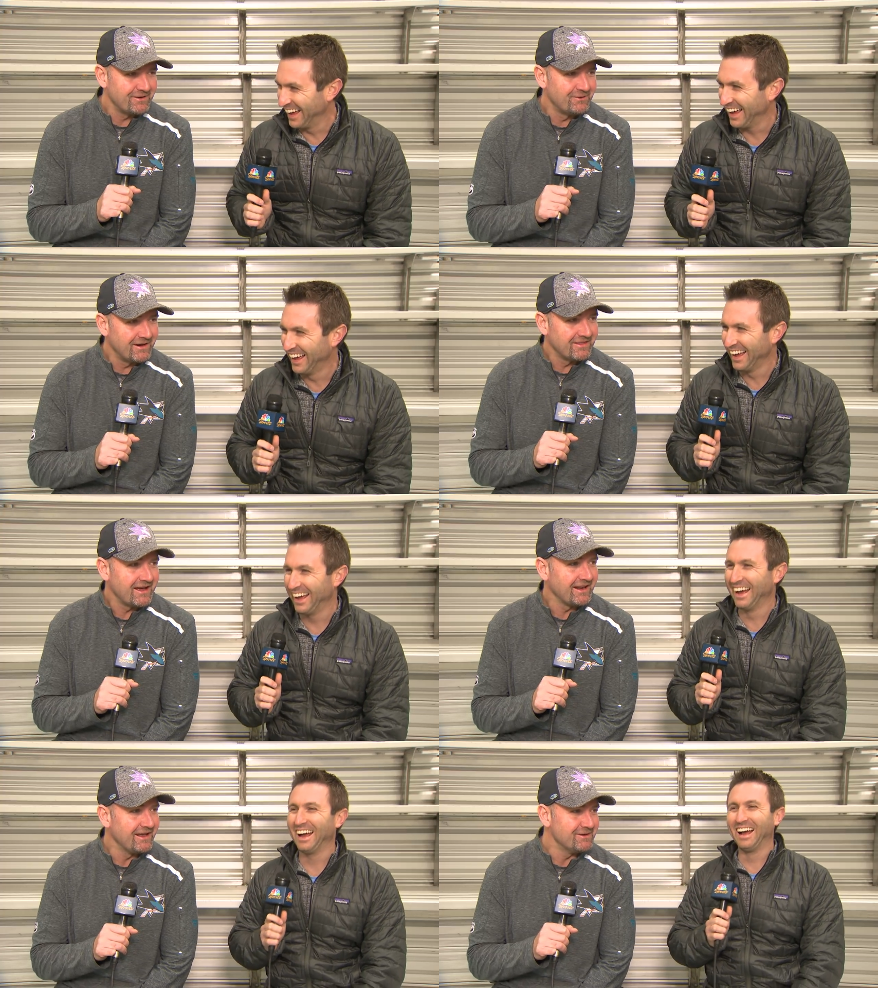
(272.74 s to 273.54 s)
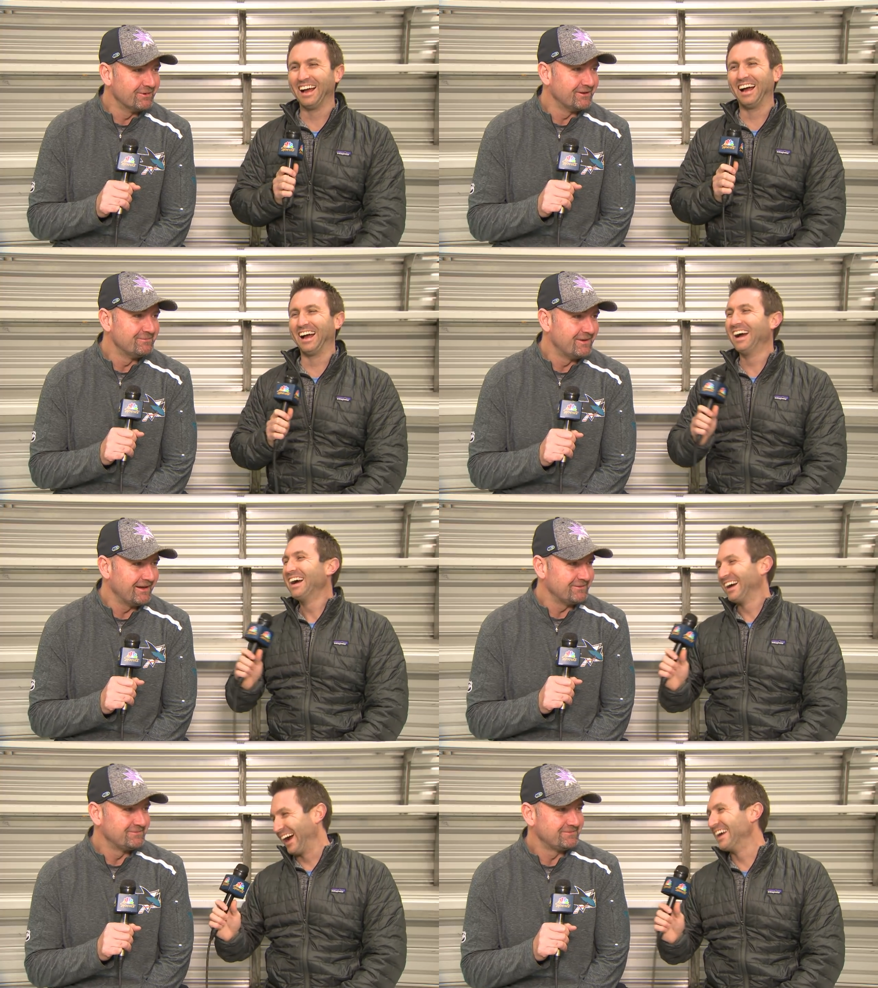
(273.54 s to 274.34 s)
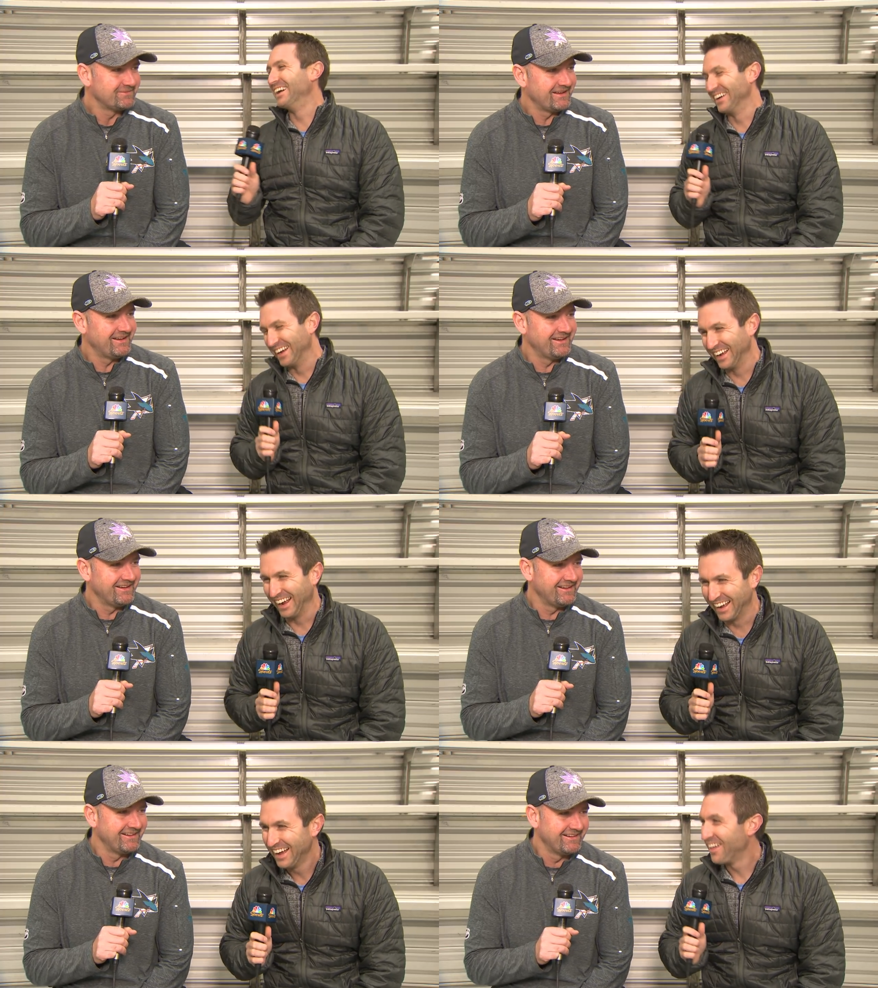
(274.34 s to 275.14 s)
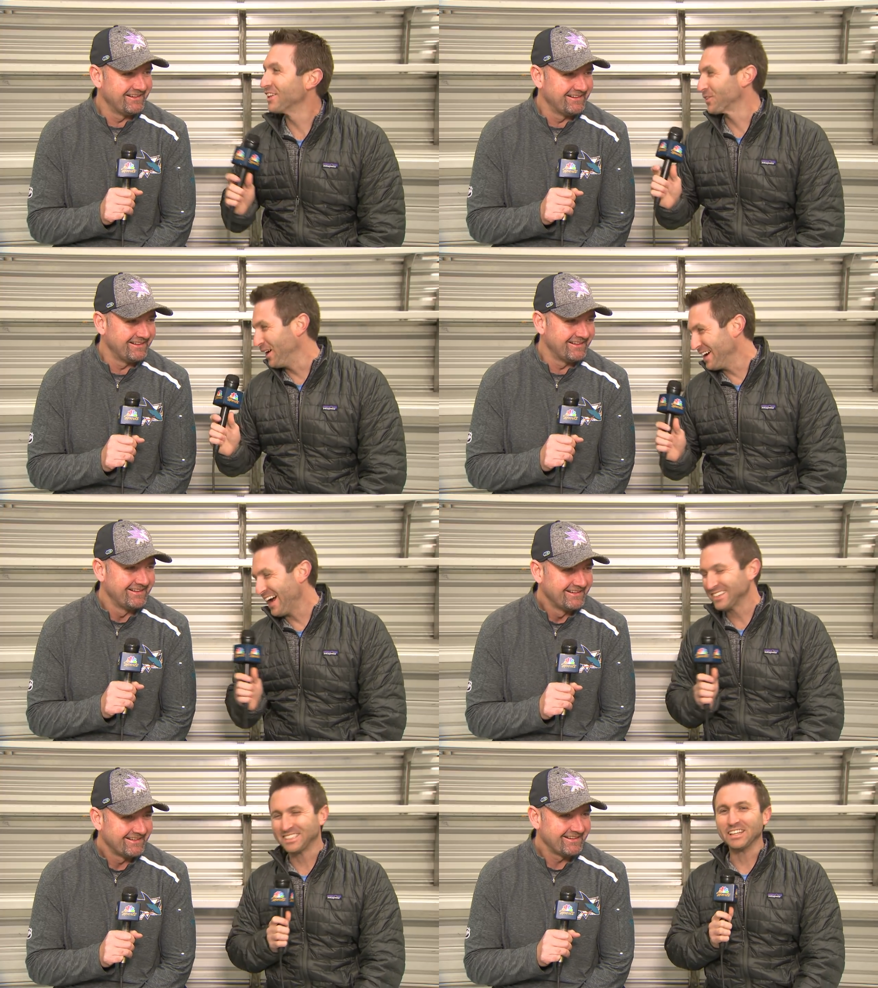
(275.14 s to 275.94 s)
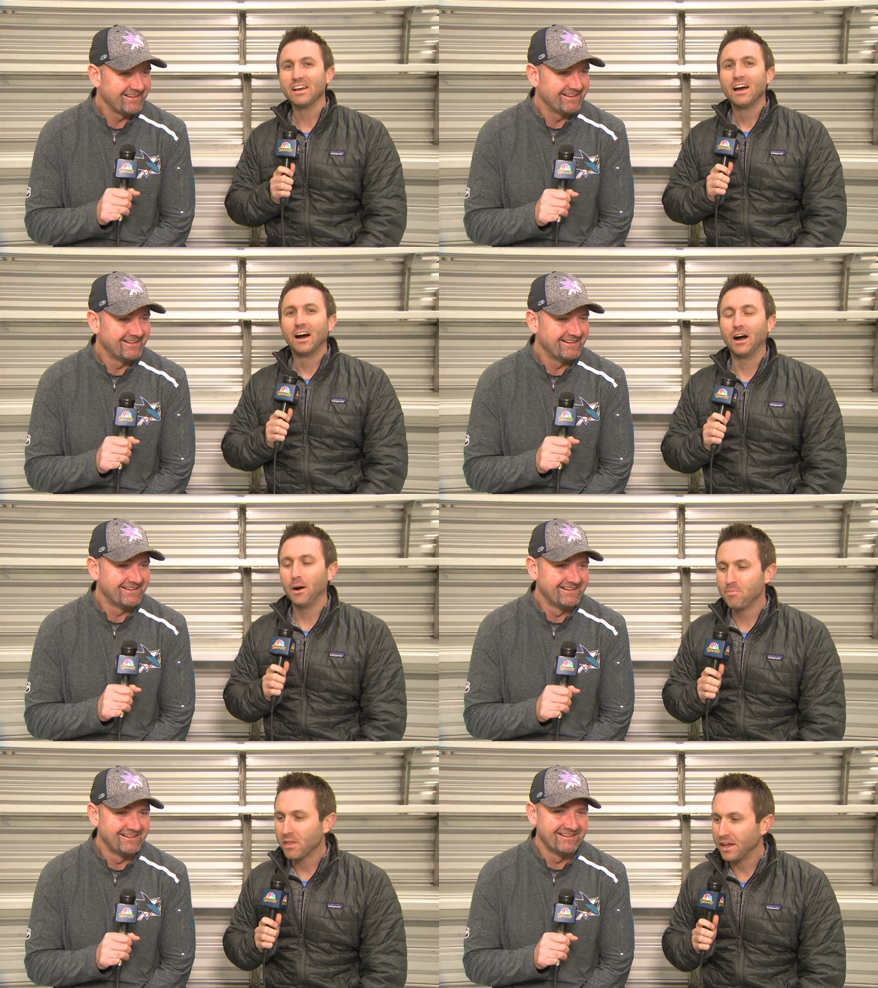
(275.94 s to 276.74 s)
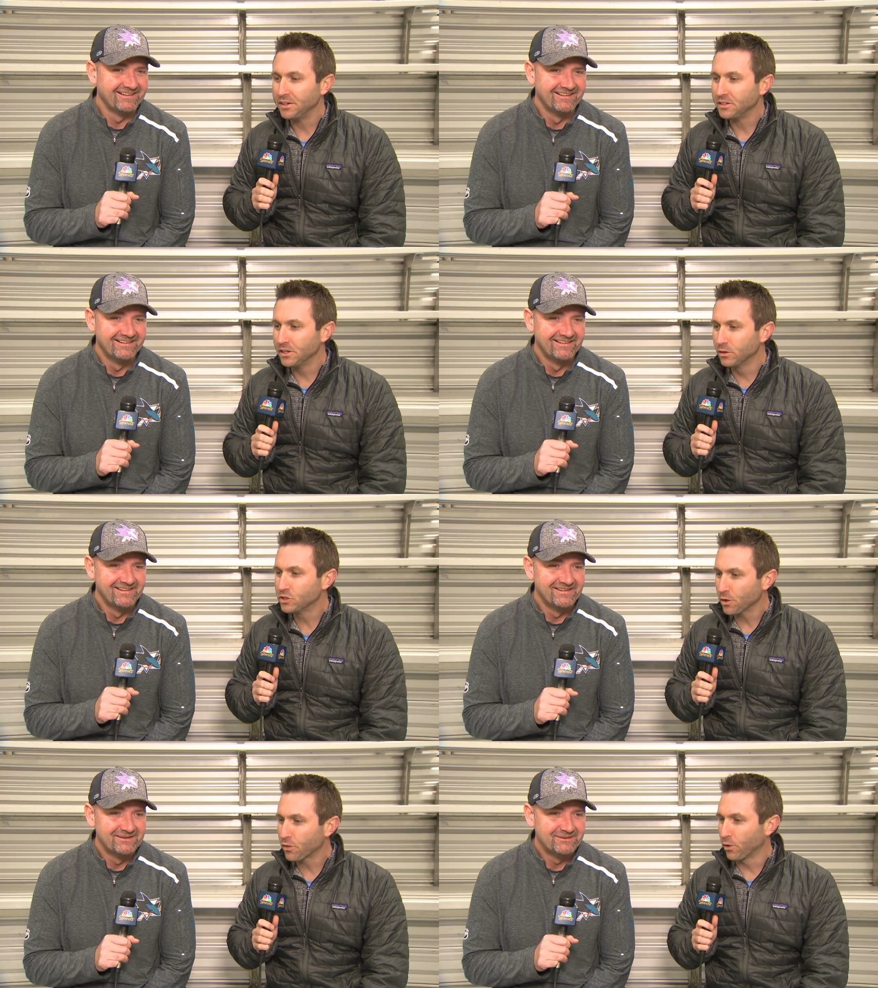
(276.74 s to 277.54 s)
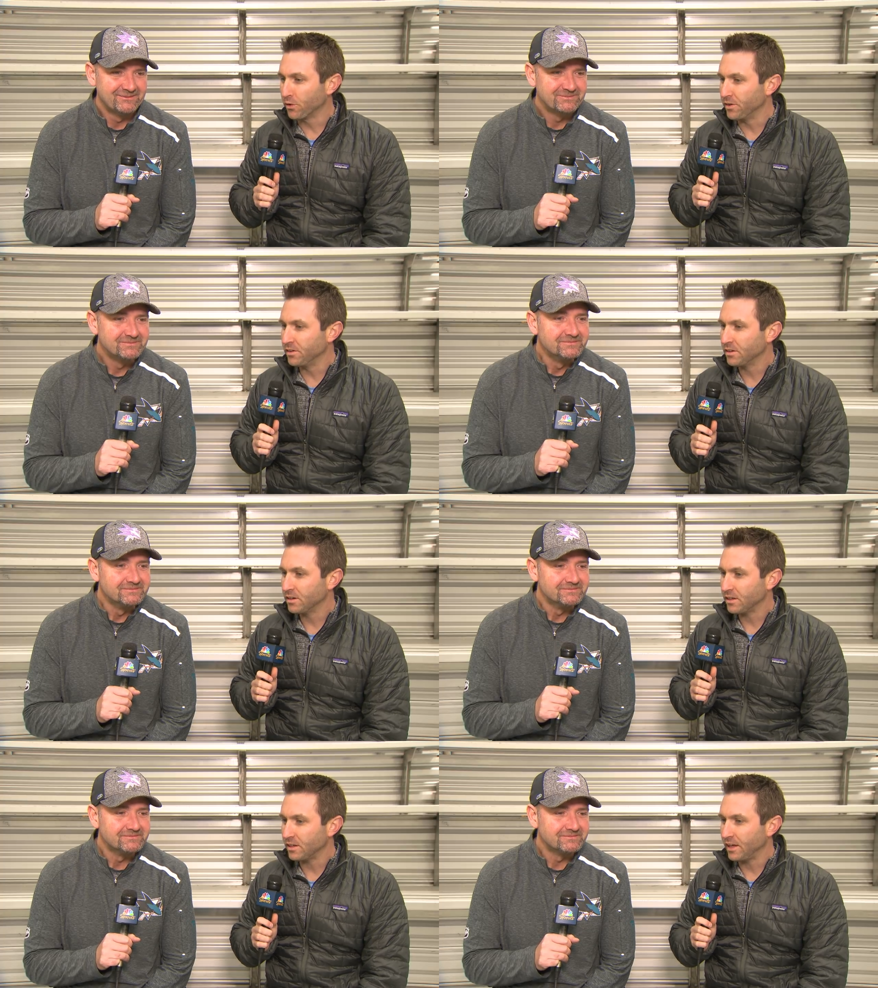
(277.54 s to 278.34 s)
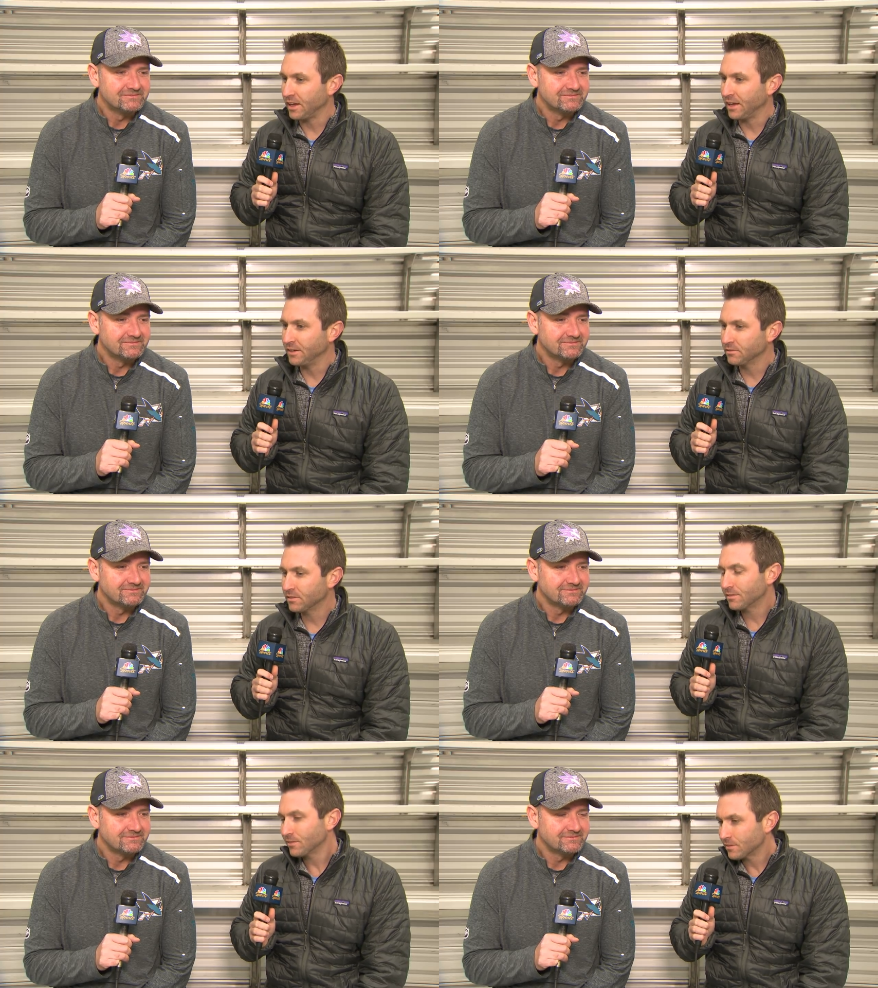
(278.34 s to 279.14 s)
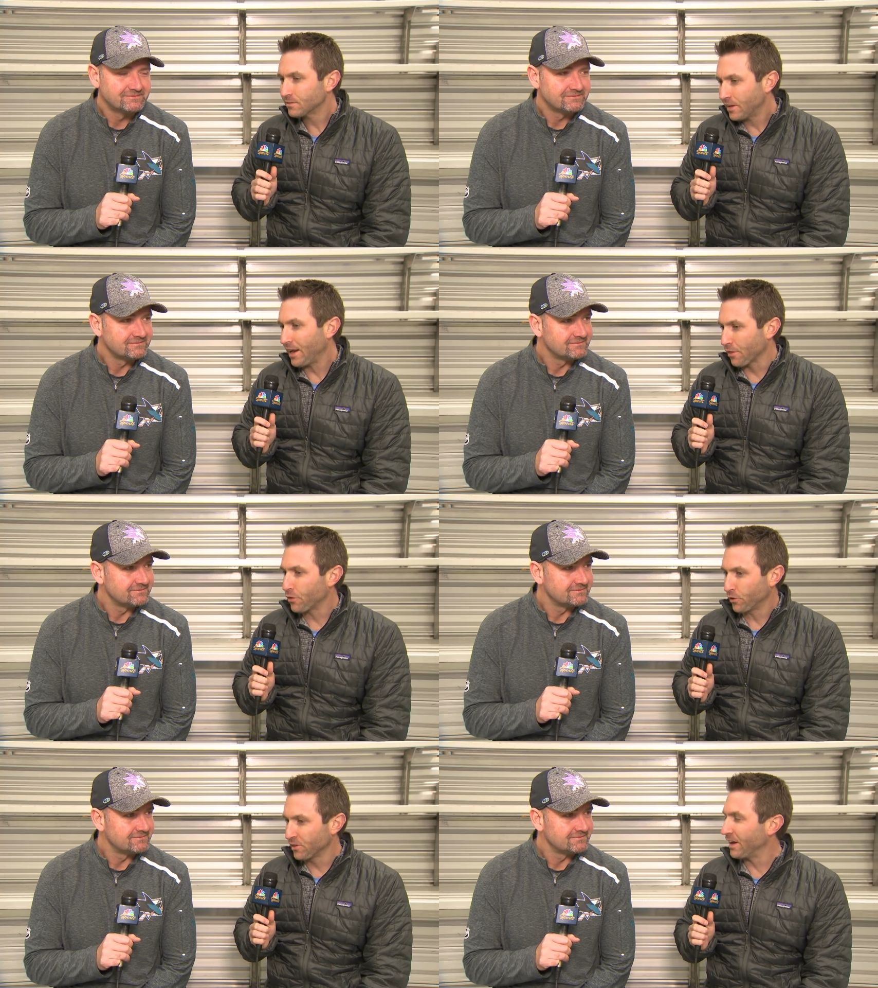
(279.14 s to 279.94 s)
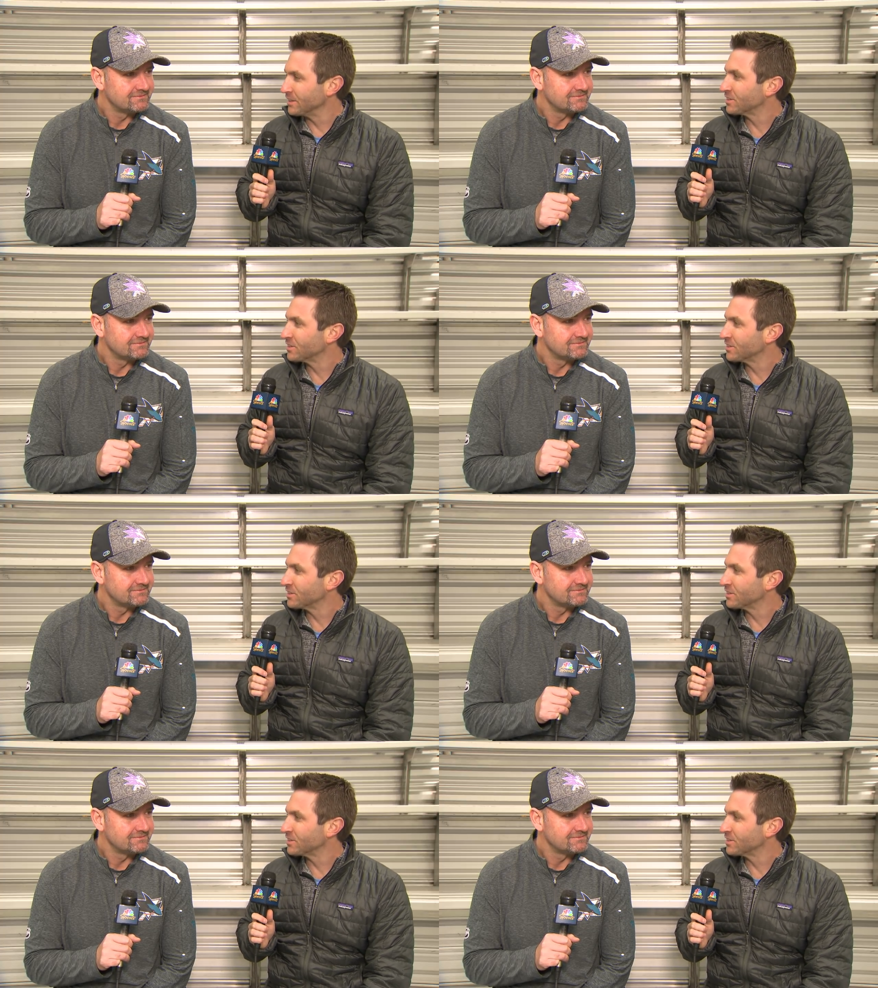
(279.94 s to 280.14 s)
Speaker 1: don't want that label. But I
Speaker 2: hear you. That's why I asked it. Yeah. Hey, you know, Joe Thornton in a kind of third-line